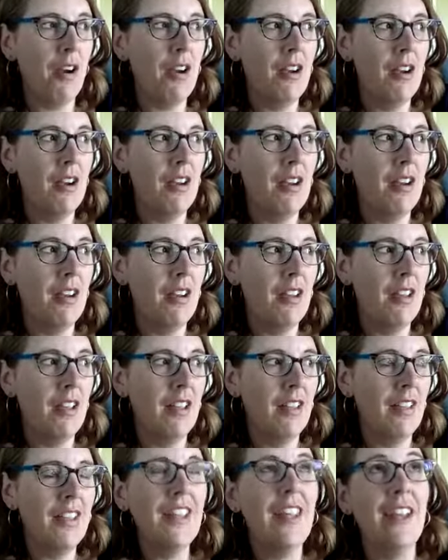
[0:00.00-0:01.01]
I
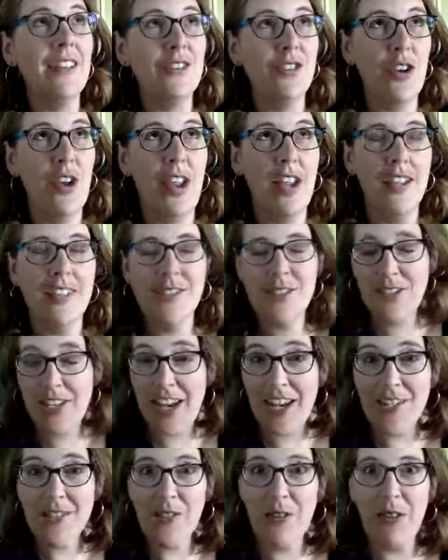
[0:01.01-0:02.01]
think yesterday, because
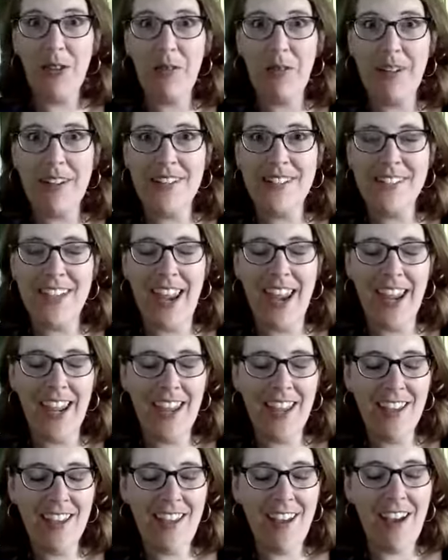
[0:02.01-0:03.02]
today's only Wednesday.
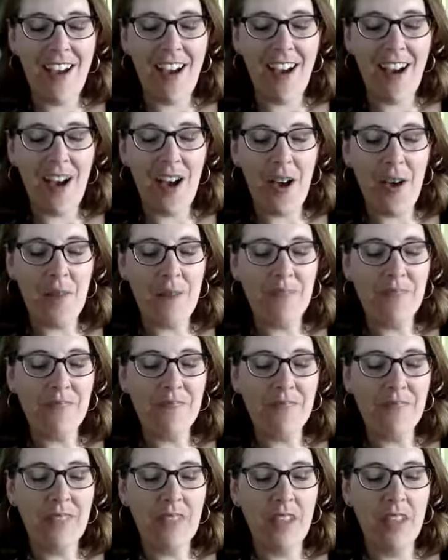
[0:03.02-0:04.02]

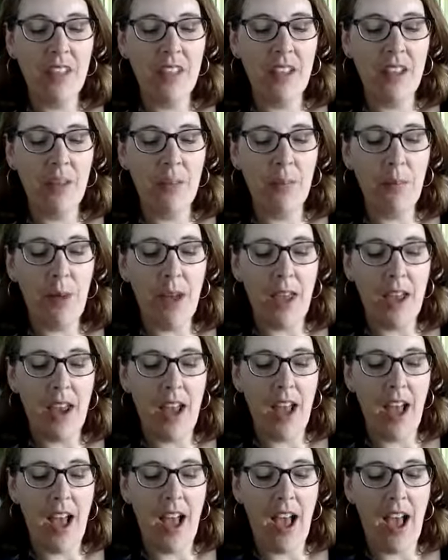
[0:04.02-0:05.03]
But
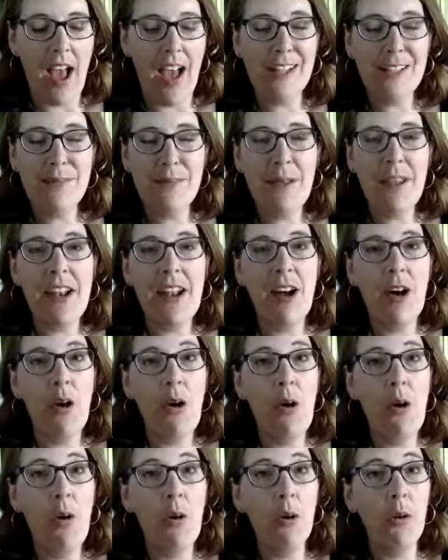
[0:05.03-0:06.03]
I spent a
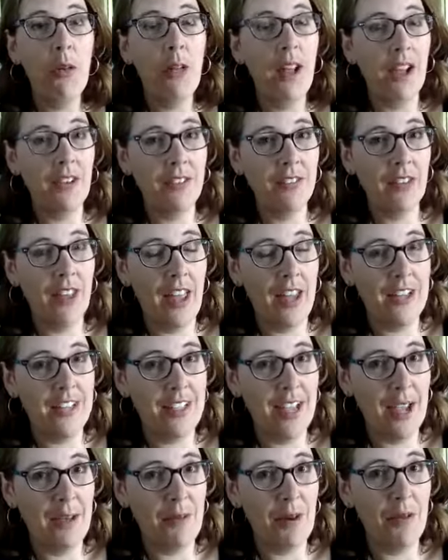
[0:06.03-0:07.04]
whole heck of a lot of
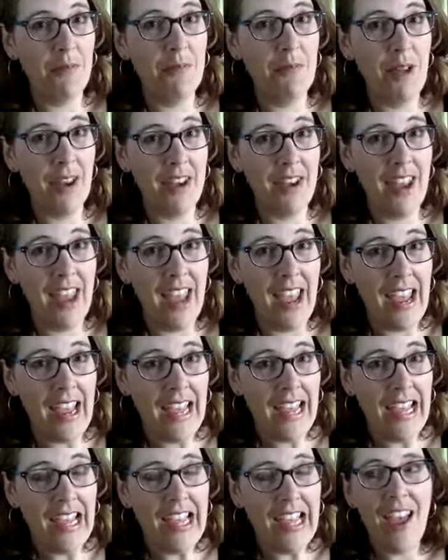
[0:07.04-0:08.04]
time on
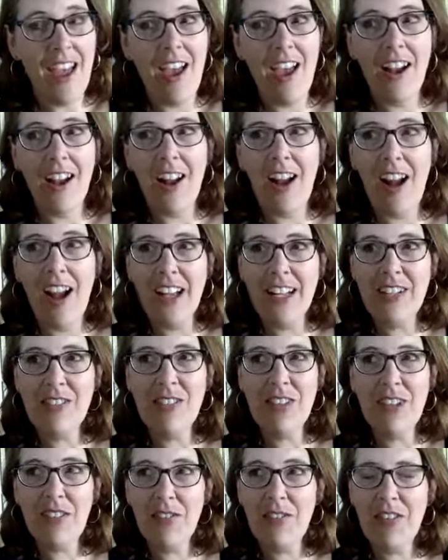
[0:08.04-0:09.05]
Monday kind of
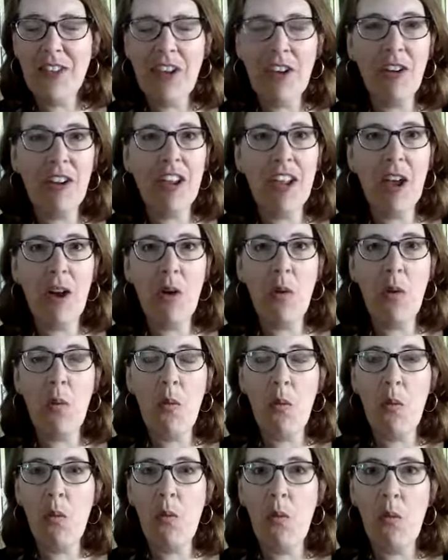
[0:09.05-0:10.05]
like figuring out
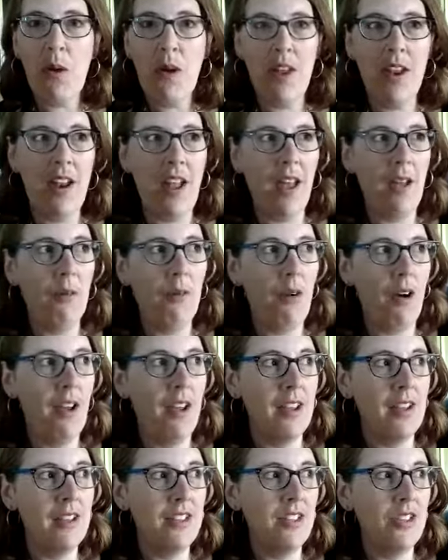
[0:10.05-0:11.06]
what I want
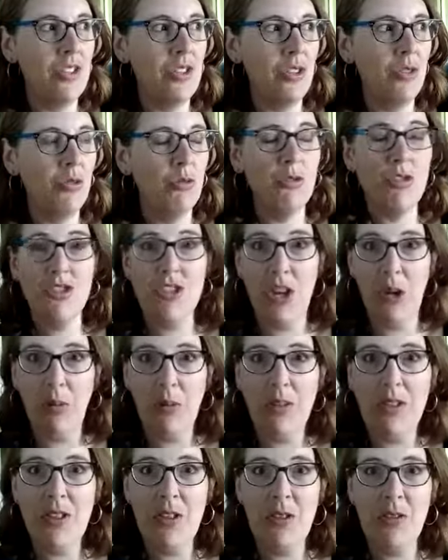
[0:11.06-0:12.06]
to share
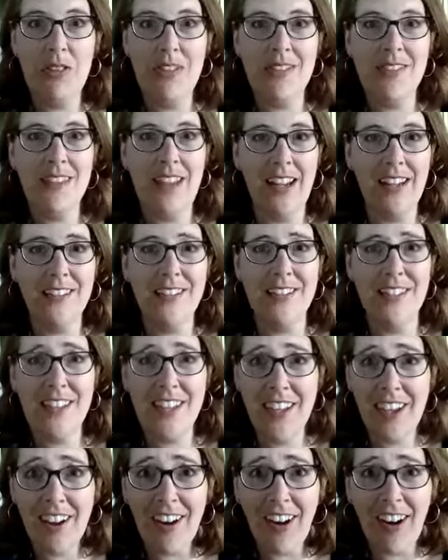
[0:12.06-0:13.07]
with you this next
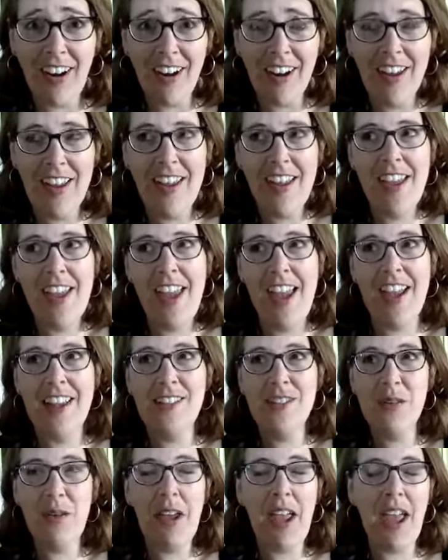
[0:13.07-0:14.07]
year. And
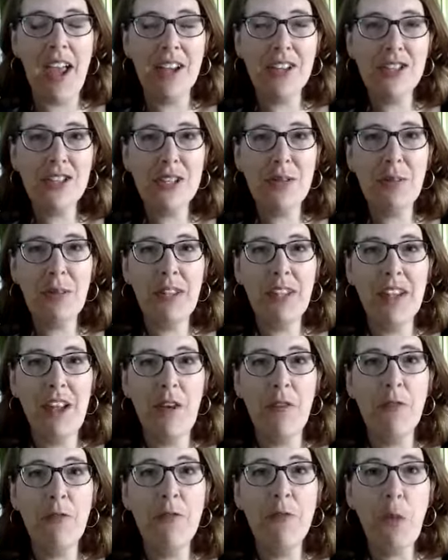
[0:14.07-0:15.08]
so I actually planned out
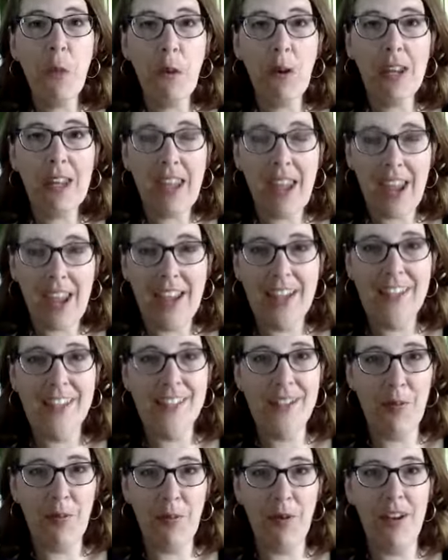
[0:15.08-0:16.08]
48
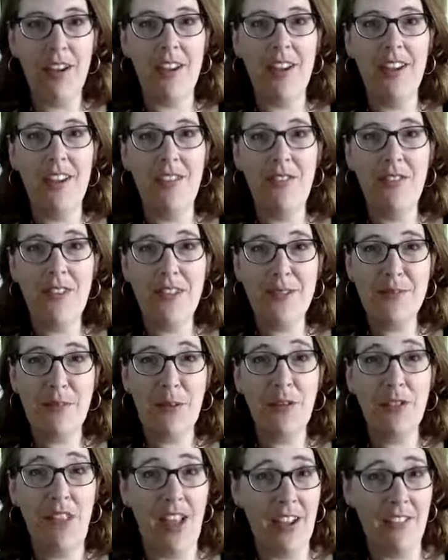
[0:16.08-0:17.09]
separate
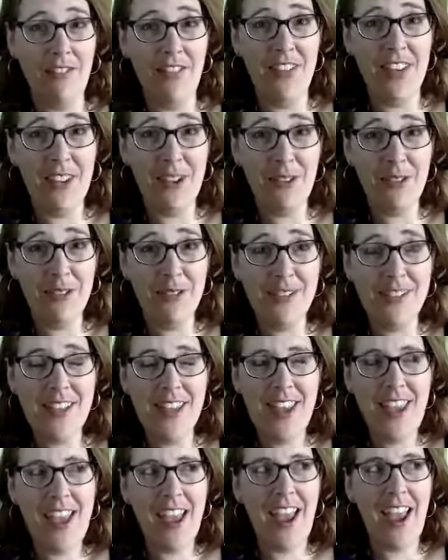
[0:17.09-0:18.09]
Facebook Live videos
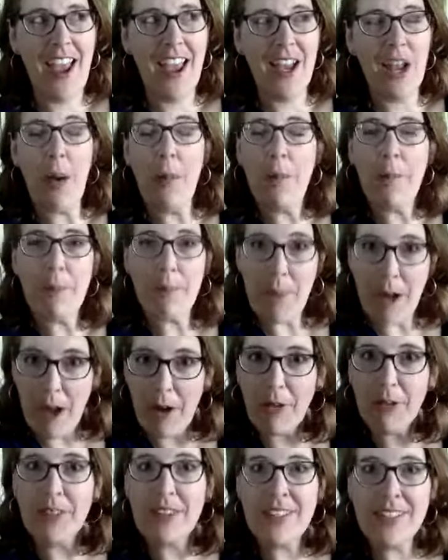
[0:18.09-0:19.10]
and
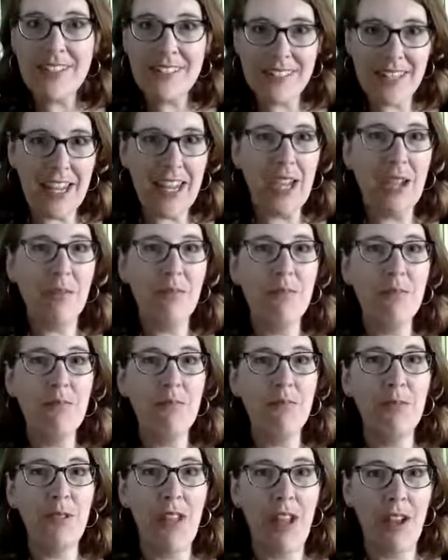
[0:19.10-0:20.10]
about the same
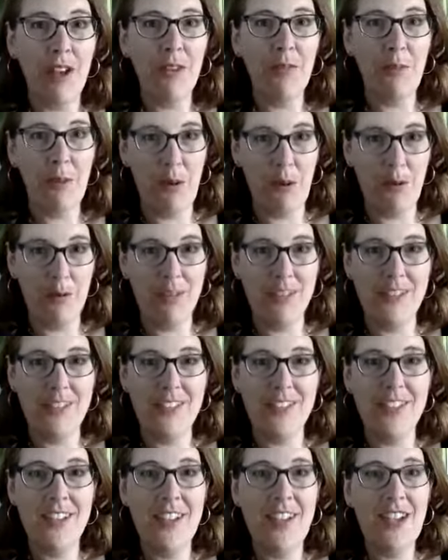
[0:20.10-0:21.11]
blog
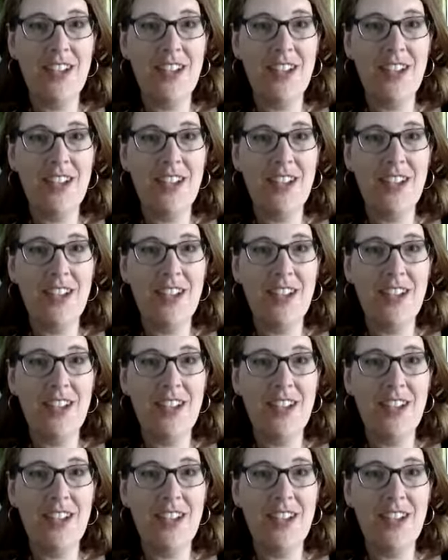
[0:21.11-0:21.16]
posts.